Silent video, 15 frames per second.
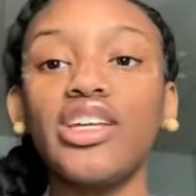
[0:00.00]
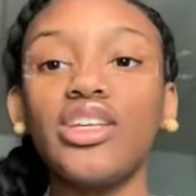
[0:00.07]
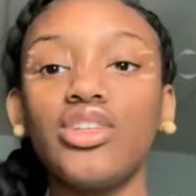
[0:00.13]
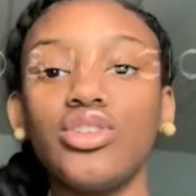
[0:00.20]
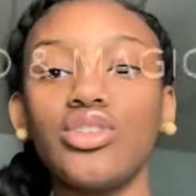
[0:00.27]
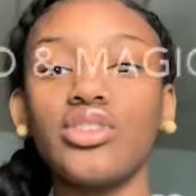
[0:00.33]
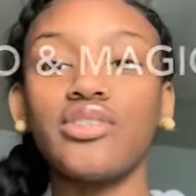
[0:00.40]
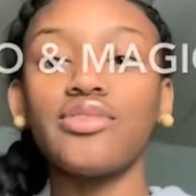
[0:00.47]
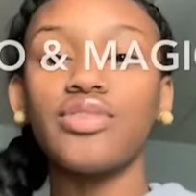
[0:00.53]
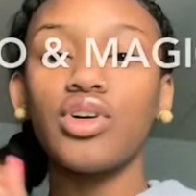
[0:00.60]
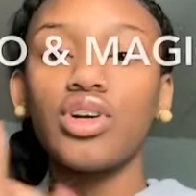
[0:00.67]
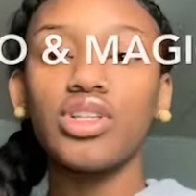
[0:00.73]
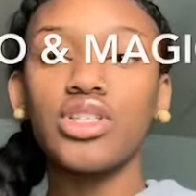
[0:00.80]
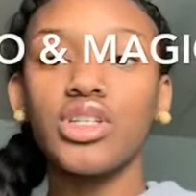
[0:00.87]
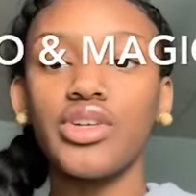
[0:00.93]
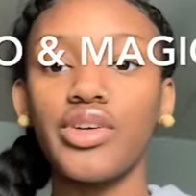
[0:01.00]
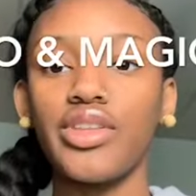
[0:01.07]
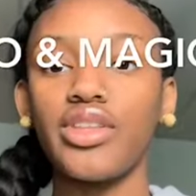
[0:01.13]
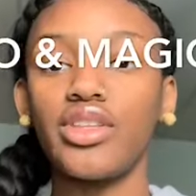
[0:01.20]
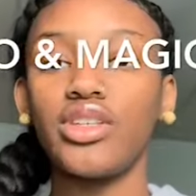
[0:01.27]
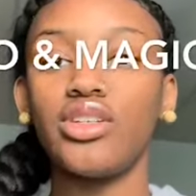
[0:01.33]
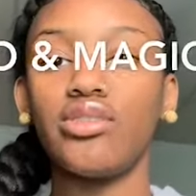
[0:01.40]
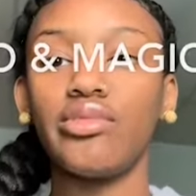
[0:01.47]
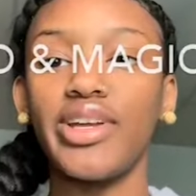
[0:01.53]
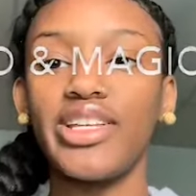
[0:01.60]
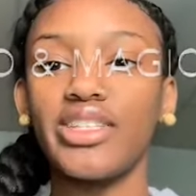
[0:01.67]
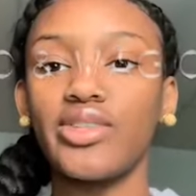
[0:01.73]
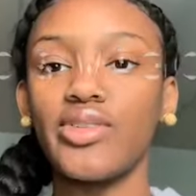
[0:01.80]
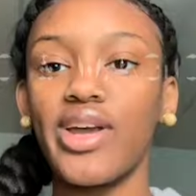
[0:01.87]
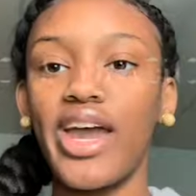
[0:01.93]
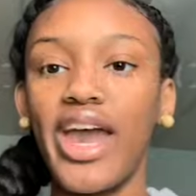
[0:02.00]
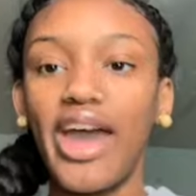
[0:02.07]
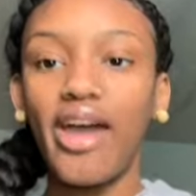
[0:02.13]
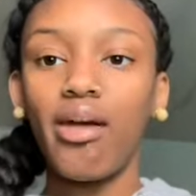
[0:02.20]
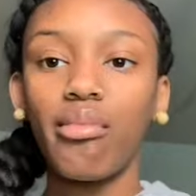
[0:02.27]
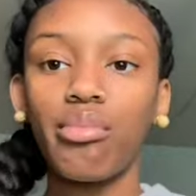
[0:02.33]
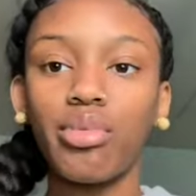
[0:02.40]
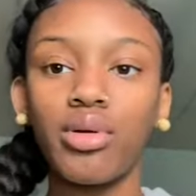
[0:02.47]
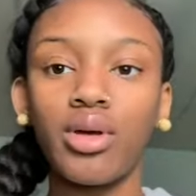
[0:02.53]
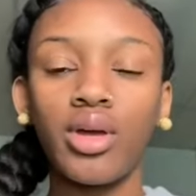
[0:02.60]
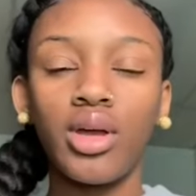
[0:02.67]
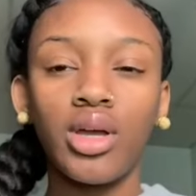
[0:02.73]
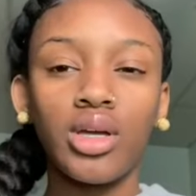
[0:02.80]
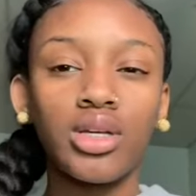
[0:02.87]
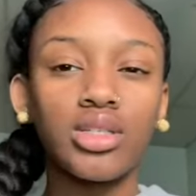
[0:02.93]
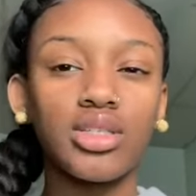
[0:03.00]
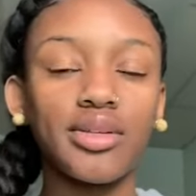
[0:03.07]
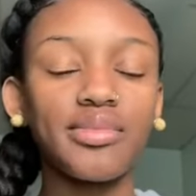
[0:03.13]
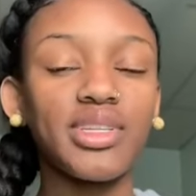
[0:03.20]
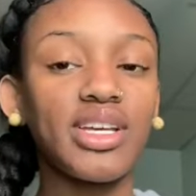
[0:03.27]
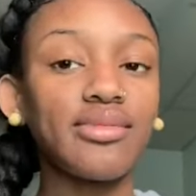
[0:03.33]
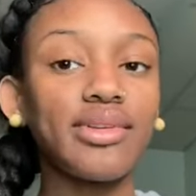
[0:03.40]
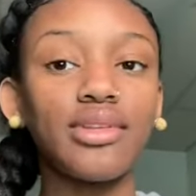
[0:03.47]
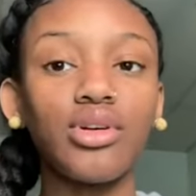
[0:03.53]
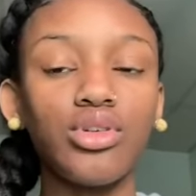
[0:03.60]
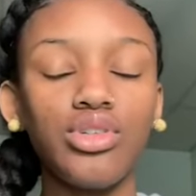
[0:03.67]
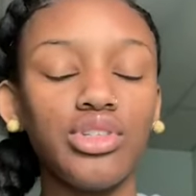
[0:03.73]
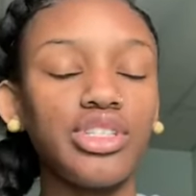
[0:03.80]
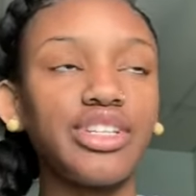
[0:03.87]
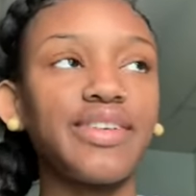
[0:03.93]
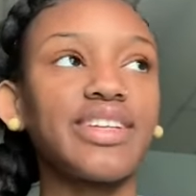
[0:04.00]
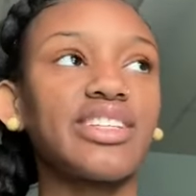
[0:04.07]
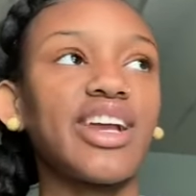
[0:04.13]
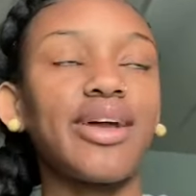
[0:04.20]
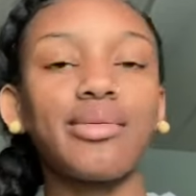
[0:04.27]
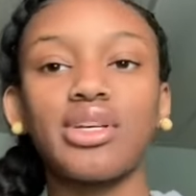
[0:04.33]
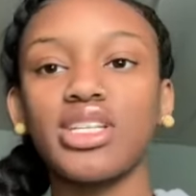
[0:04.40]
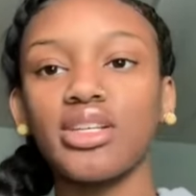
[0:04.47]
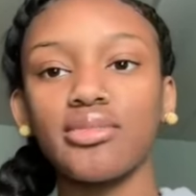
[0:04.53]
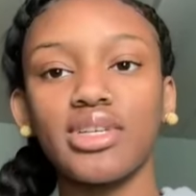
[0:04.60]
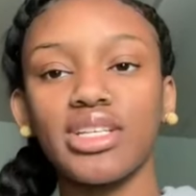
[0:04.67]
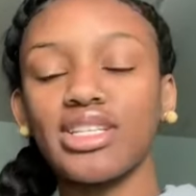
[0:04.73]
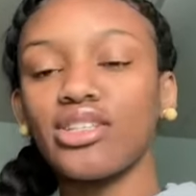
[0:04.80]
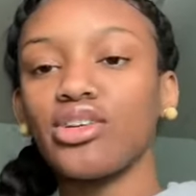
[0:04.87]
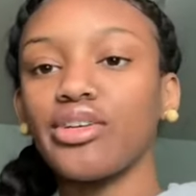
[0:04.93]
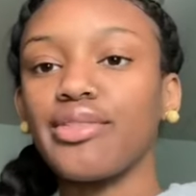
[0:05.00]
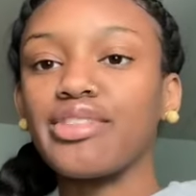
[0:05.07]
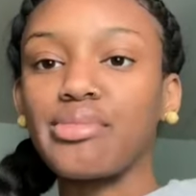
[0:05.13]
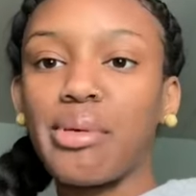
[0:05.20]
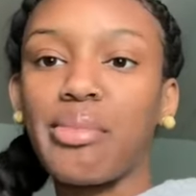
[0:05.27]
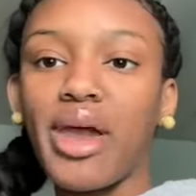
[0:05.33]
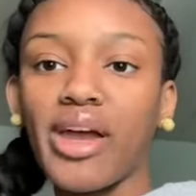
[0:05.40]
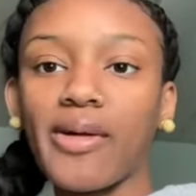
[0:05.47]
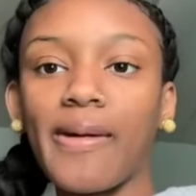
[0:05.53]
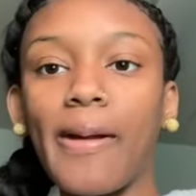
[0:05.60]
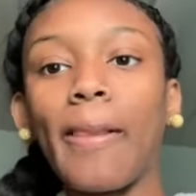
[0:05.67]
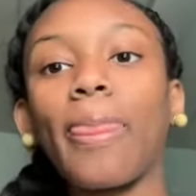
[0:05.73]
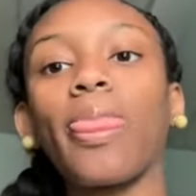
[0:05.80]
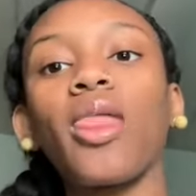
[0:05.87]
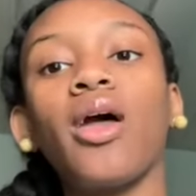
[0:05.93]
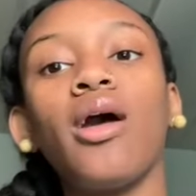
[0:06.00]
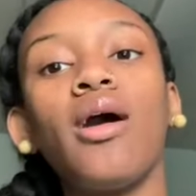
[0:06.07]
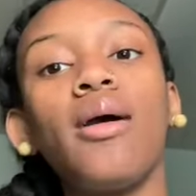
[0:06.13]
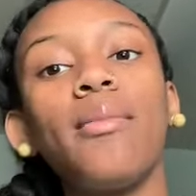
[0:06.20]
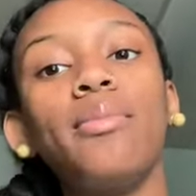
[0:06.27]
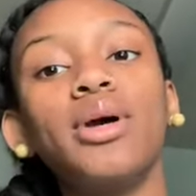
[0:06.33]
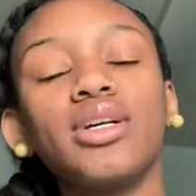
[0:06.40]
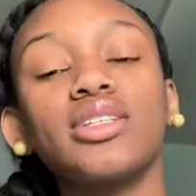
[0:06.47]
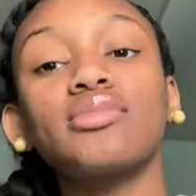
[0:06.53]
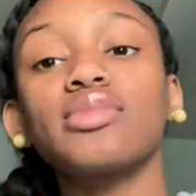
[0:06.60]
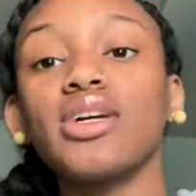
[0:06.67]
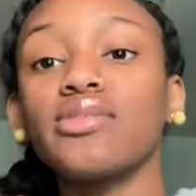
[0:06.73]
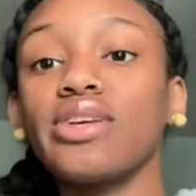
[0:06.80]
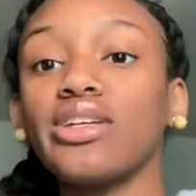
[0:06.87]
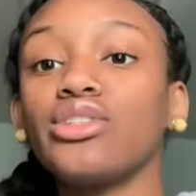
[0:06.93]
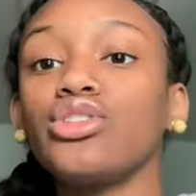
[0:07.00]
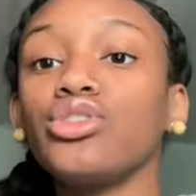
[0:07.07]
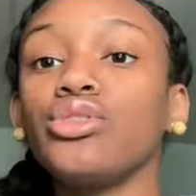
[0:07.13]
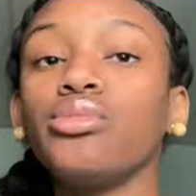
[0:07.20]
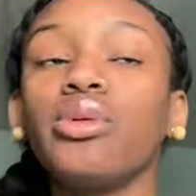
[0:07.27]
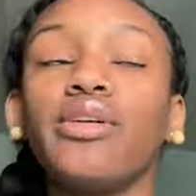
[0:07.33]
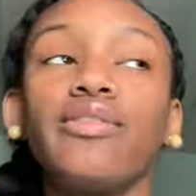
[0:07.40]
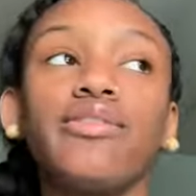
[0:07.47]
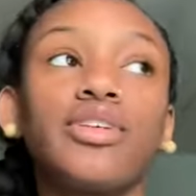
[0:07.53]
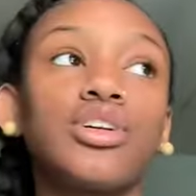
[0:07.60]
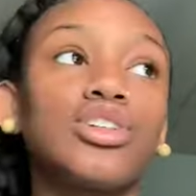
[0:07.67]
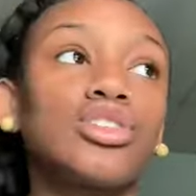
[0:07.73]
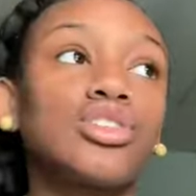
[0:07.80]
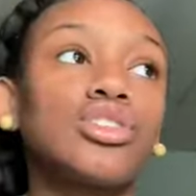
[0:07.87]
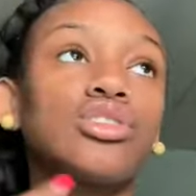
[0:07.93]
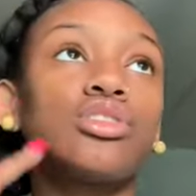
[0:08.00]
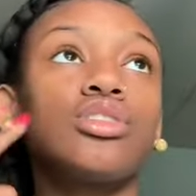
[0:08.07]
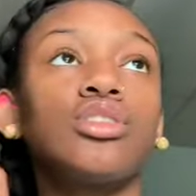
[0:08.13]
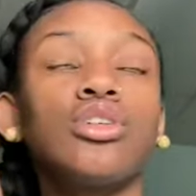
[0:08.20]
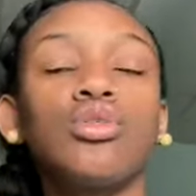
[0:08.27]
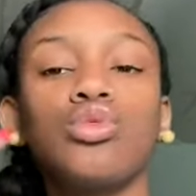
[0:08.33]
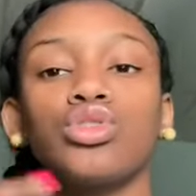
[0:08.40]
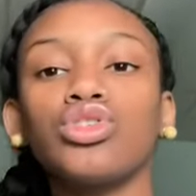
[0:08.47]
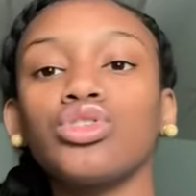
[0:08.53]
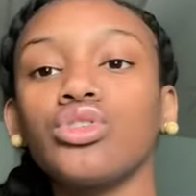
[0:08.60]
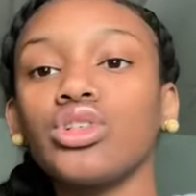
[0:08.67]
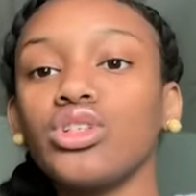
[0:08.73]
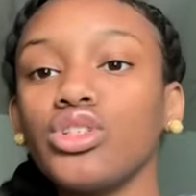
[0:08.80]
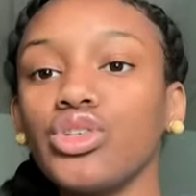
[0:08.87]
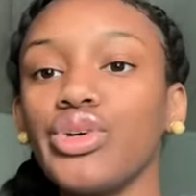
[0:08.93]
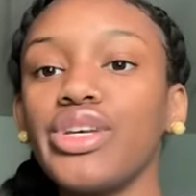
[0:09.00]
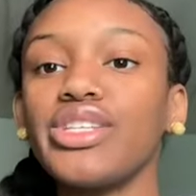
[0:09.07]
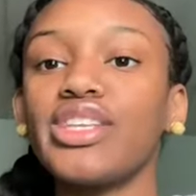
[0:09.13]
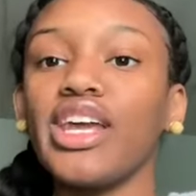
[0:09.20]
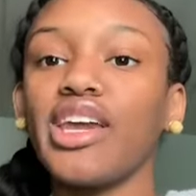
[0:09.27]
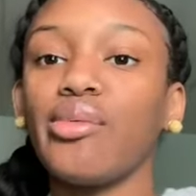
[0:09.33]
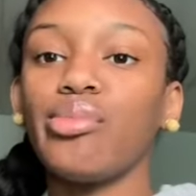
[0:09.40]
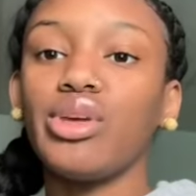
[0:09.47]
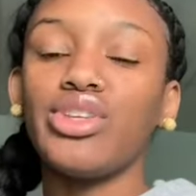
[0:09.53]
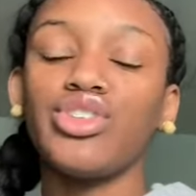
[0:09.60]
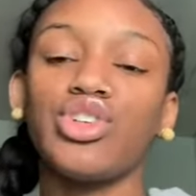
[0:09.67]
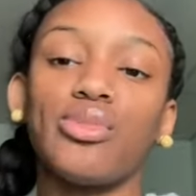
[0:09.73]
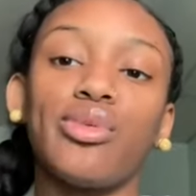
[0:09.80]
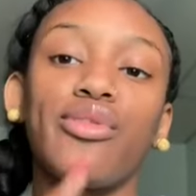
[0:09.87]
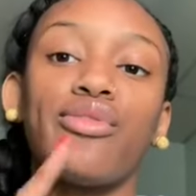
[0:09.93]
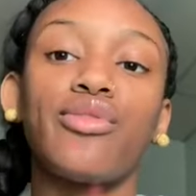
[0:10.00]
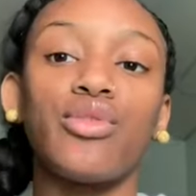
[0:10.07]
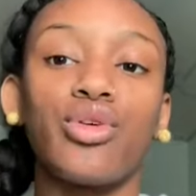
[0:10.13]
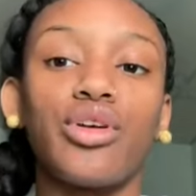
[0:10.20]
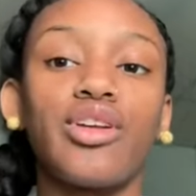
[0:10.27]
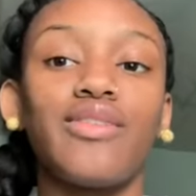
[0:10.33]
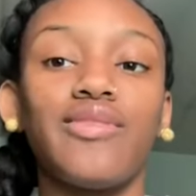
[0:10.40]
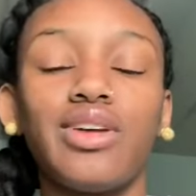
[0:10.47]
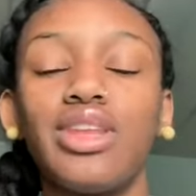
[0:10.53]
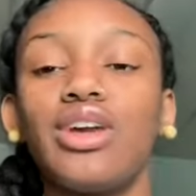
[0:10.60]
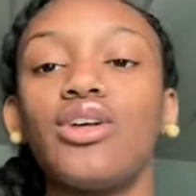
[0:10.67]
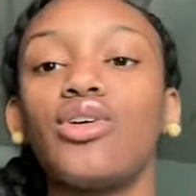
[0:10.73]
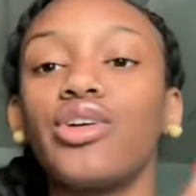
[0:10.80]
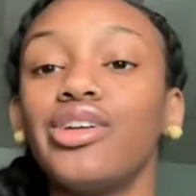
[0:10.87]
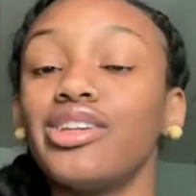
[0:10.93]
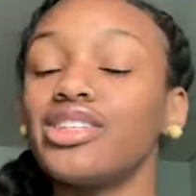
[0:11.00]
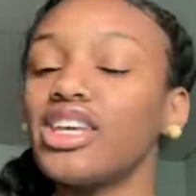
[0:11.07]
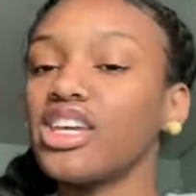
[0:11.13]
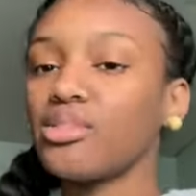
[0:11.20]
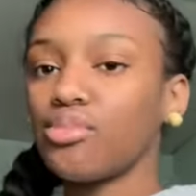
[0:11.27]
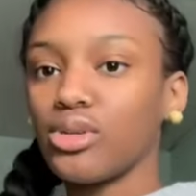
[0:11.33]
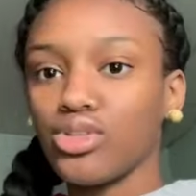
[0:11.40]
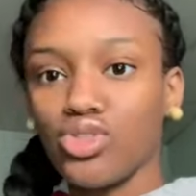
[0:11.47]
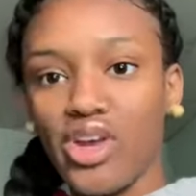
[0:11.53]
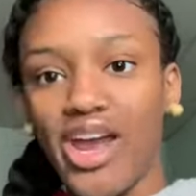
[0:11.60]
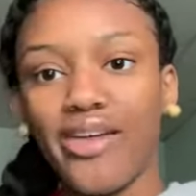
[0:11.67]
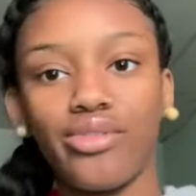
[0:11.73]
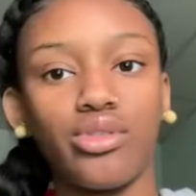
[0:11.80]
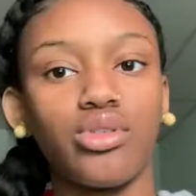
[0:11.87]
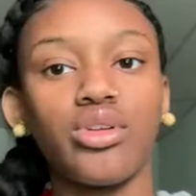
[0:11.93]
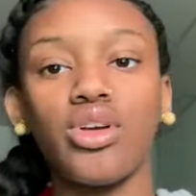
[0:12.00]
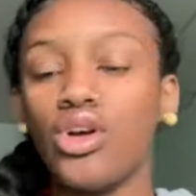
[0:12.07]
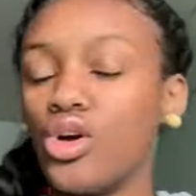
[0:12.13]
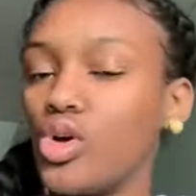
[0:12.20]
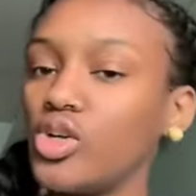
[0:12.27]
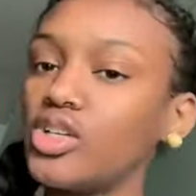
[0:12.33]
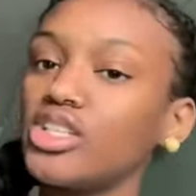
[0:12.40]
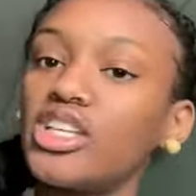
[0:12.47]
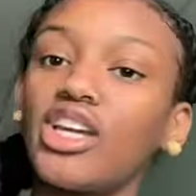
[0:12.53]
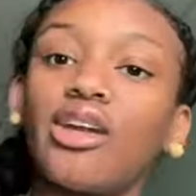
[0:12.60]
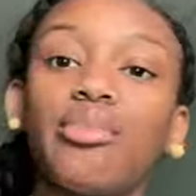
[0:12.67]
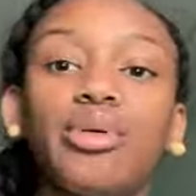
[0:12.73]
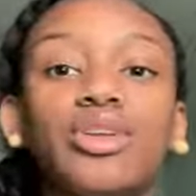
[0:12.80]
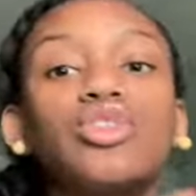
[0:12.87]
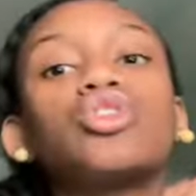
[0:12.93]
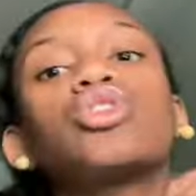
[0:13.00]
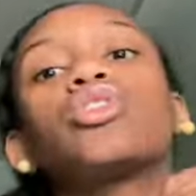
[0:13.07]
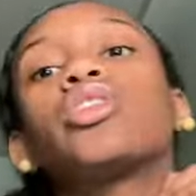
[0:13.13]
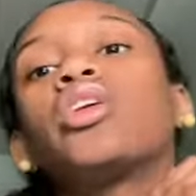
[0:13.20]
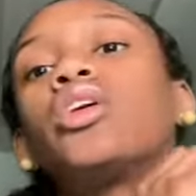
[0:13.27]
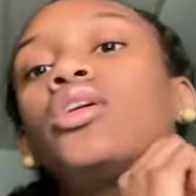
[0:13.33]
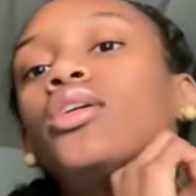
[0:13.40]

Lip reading: I use the Fonto and the eraser app. Sometimes I don't use the eraser app because sometimes I don't erase my background, but sometimes I do. But first, what you want to do is take a picture before your video, or you can take a picture after, or you can take a picture